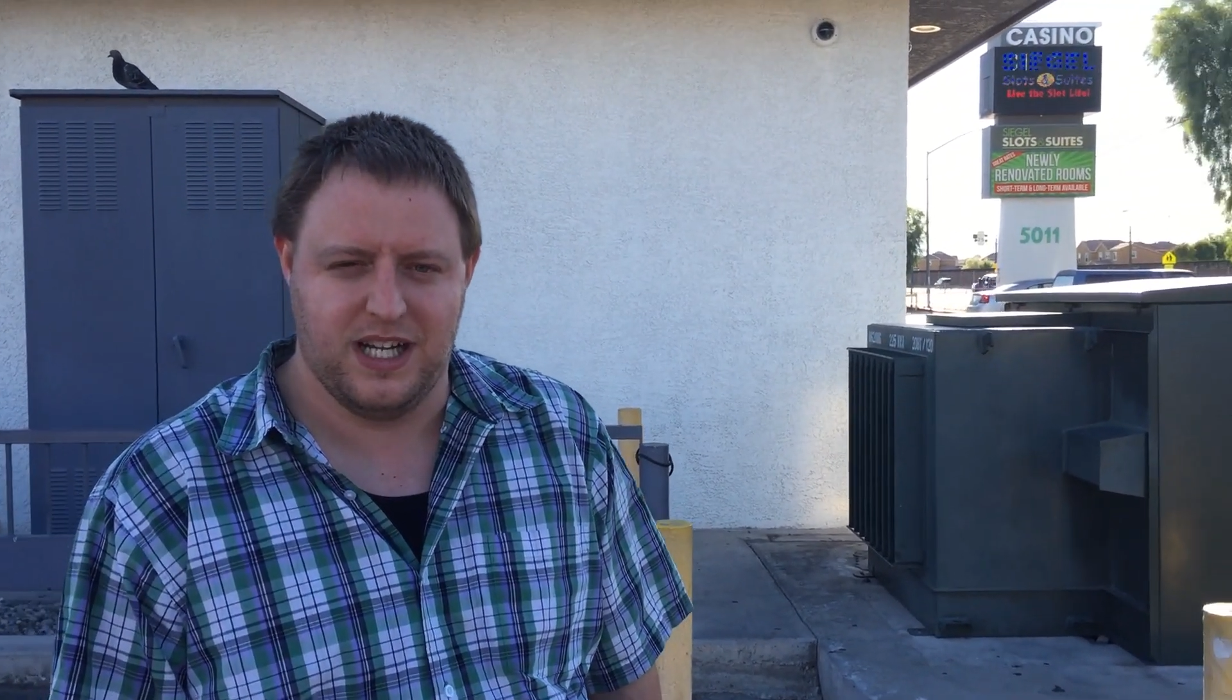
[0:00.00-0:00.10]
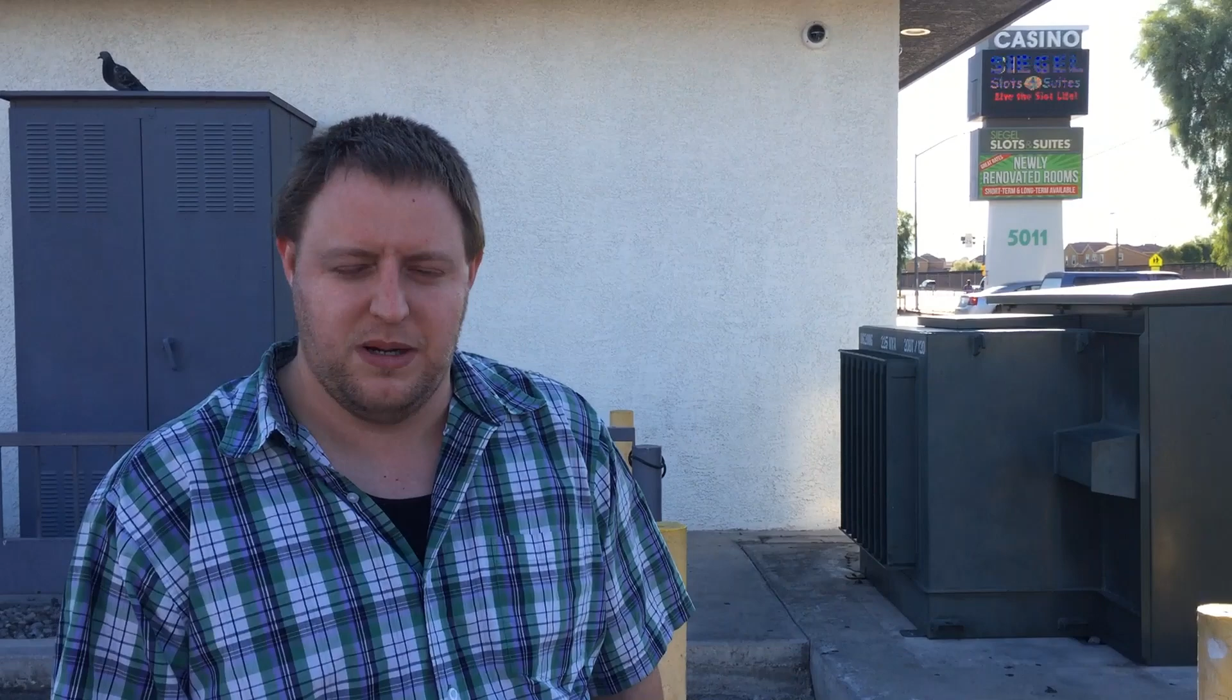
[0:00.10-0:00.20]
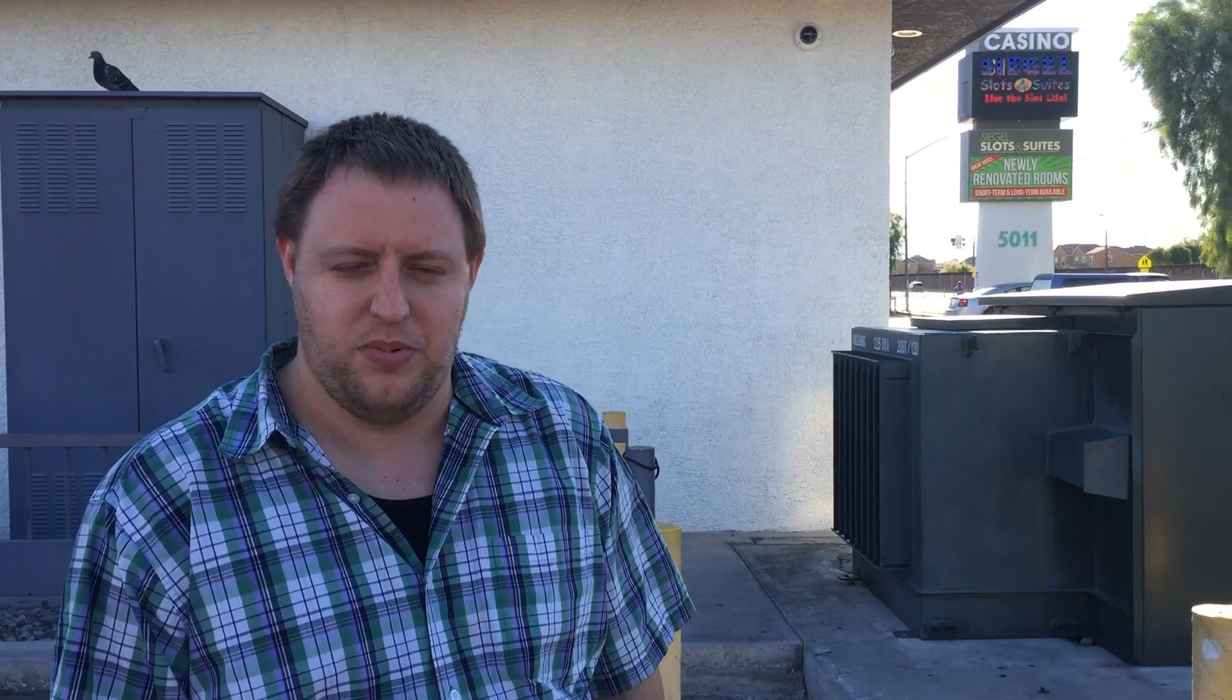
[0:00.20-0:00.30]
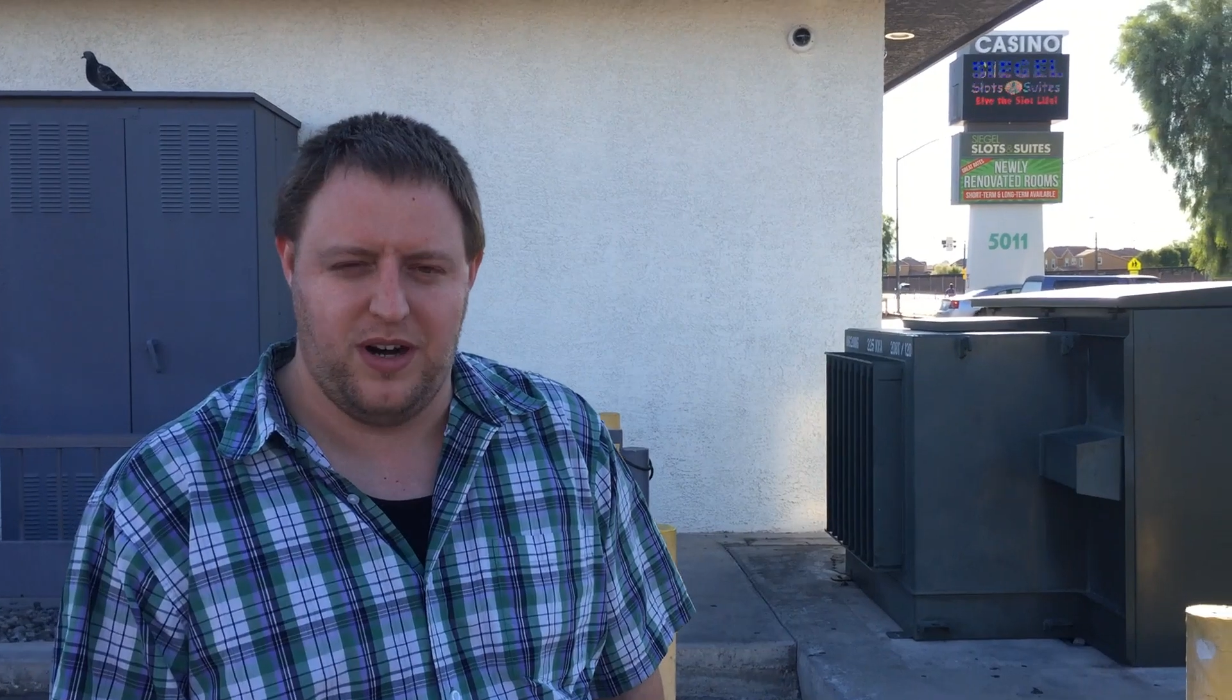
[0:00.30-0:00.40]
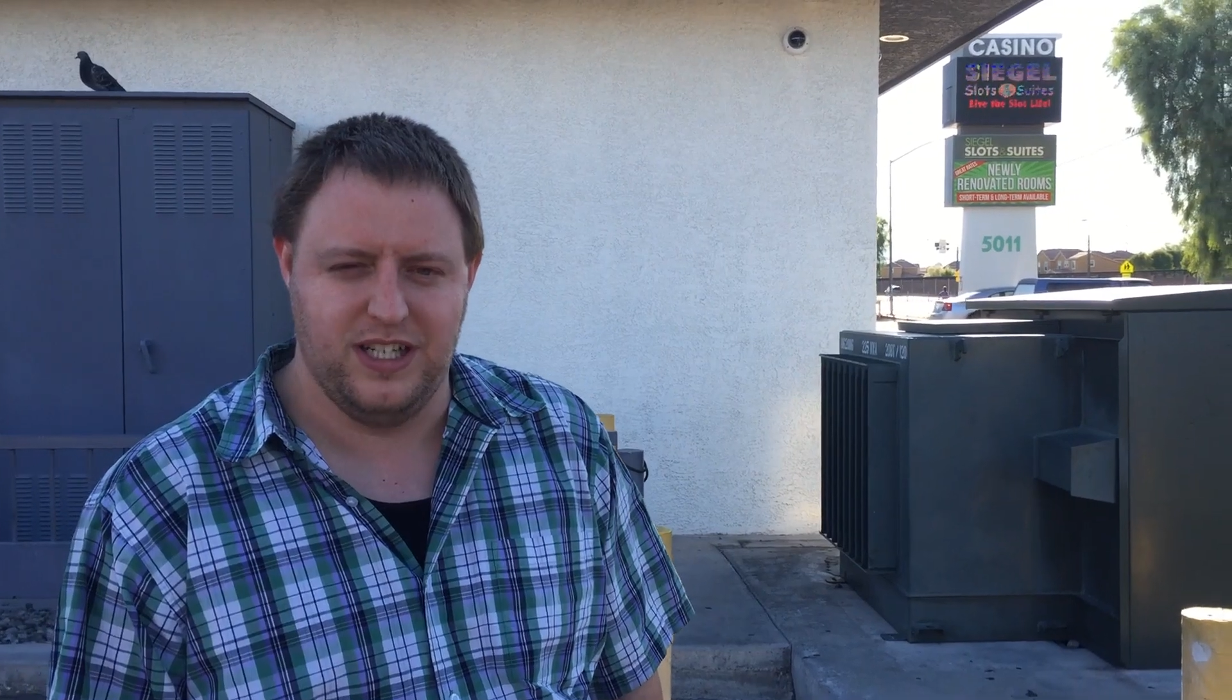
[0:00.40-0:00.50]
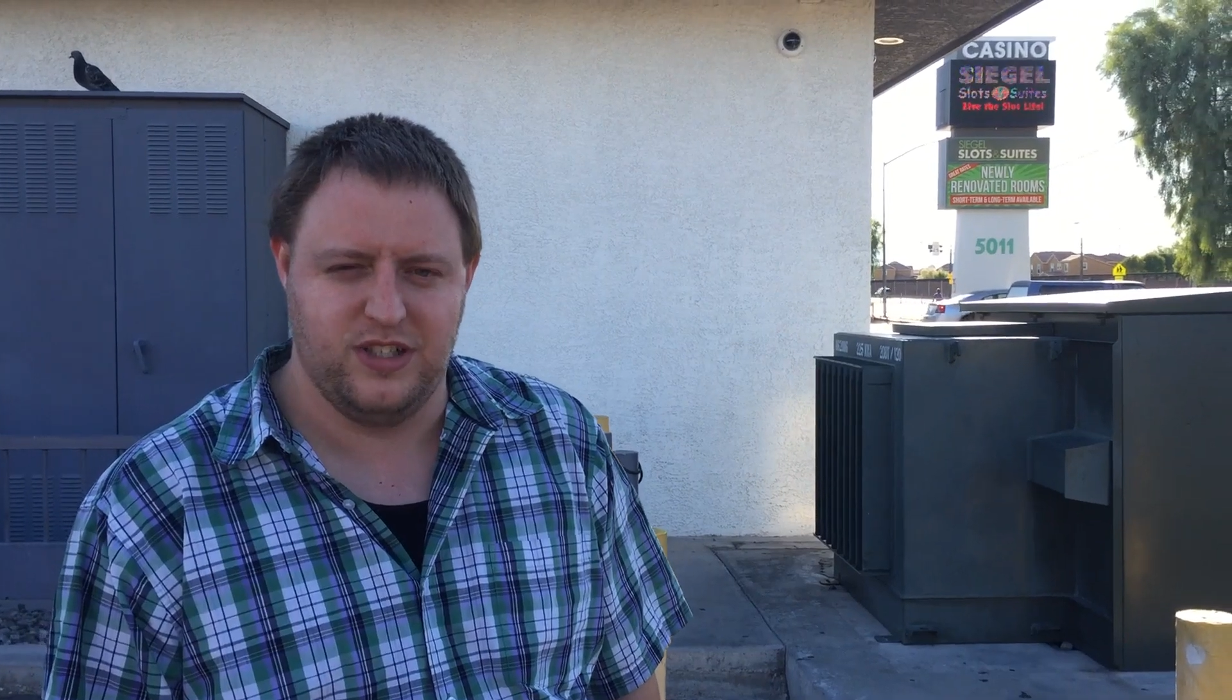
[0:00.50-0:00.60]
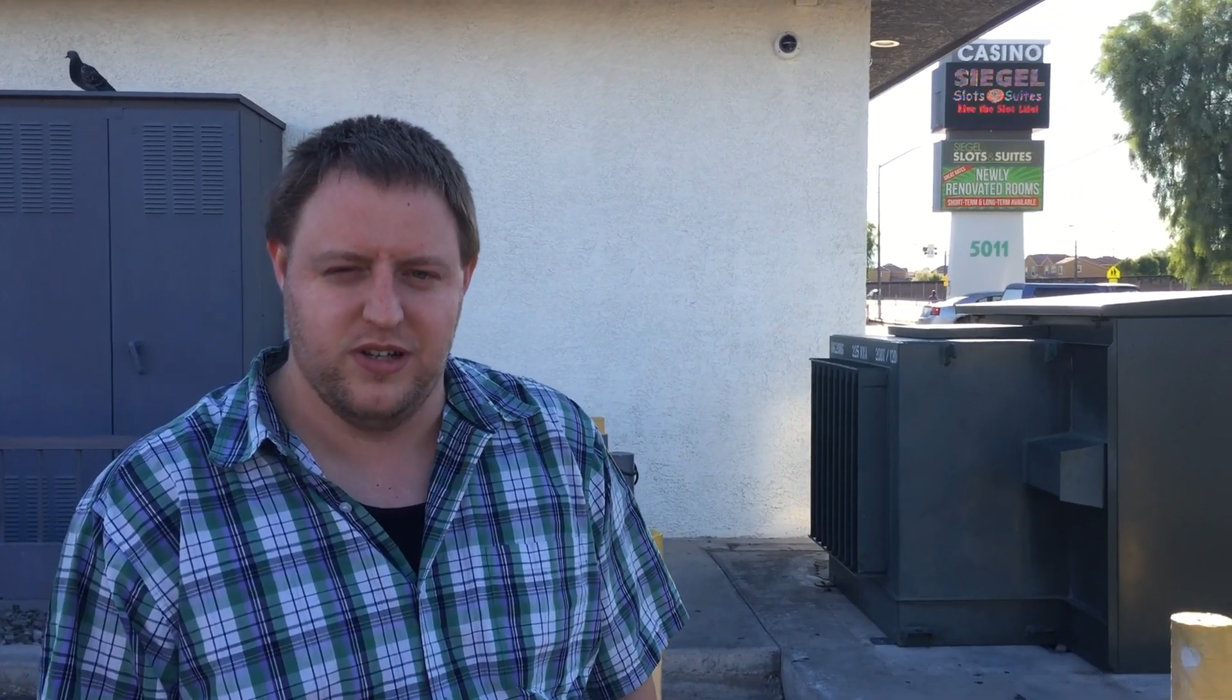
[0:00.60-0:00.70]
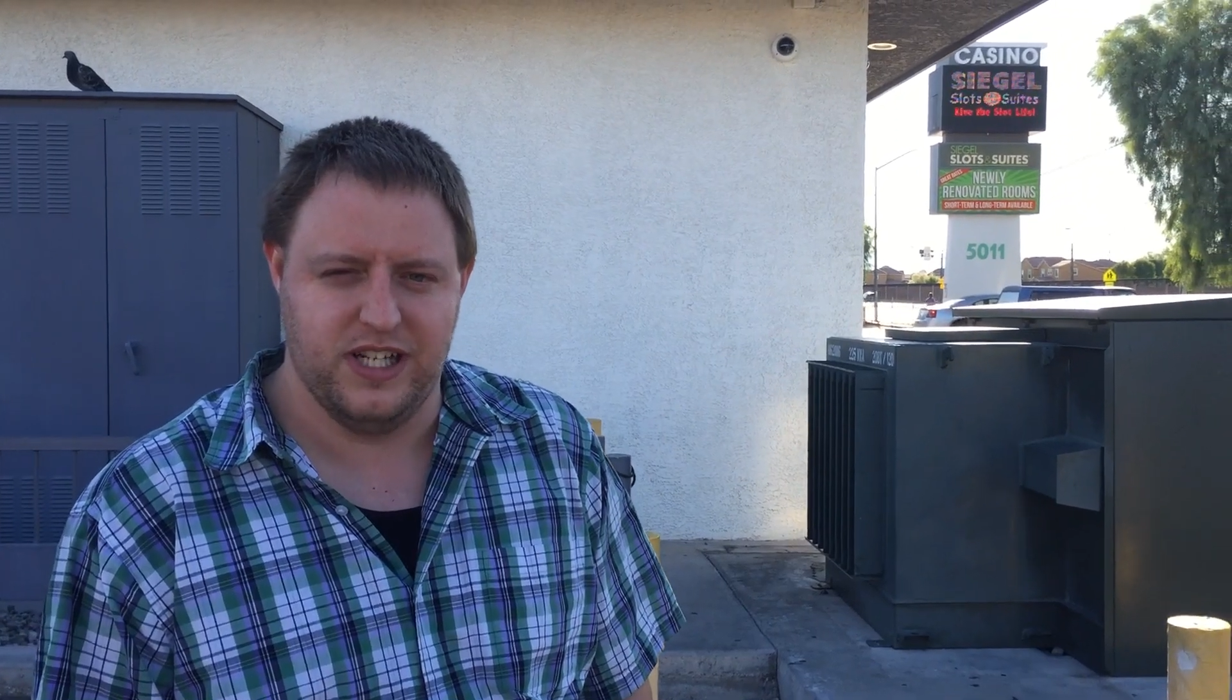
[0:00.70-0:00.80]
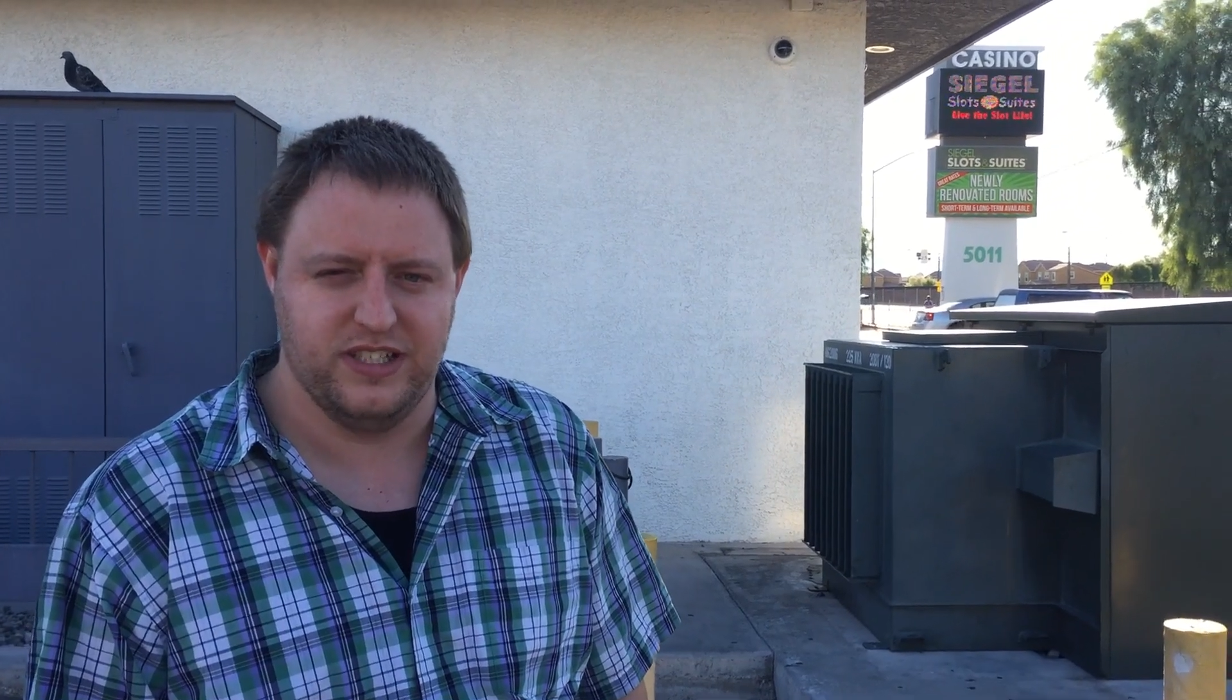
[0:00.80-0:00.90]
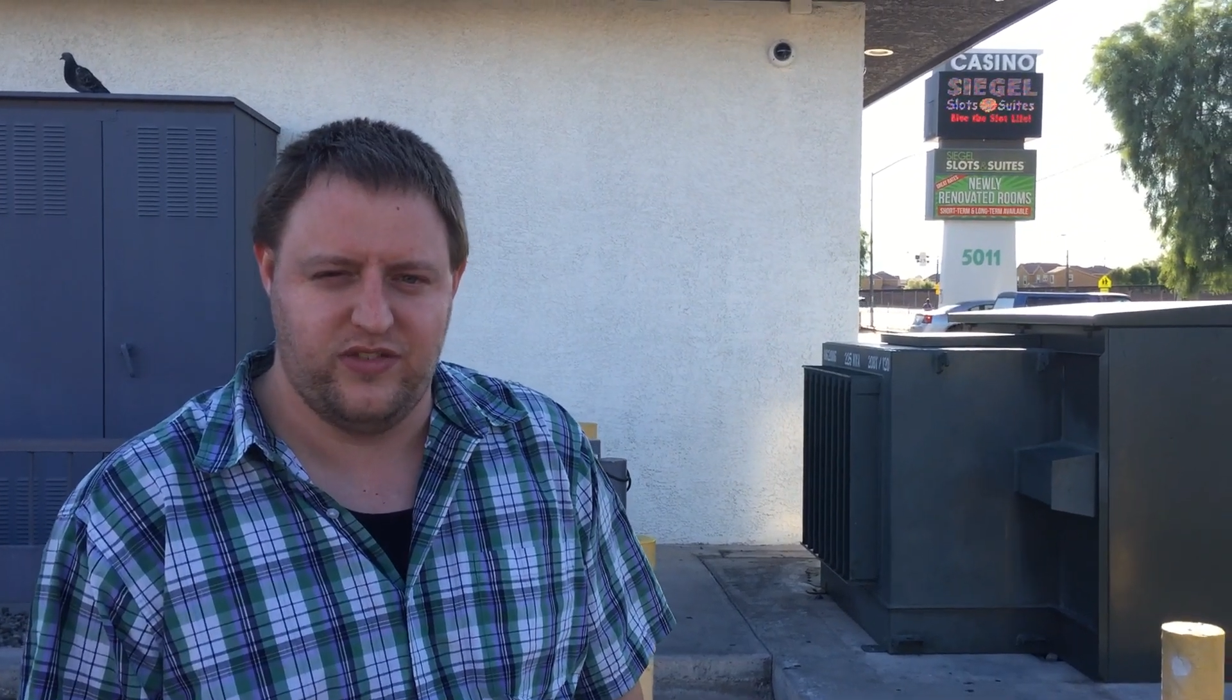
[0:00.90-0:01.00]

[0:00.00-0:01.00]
couple entrees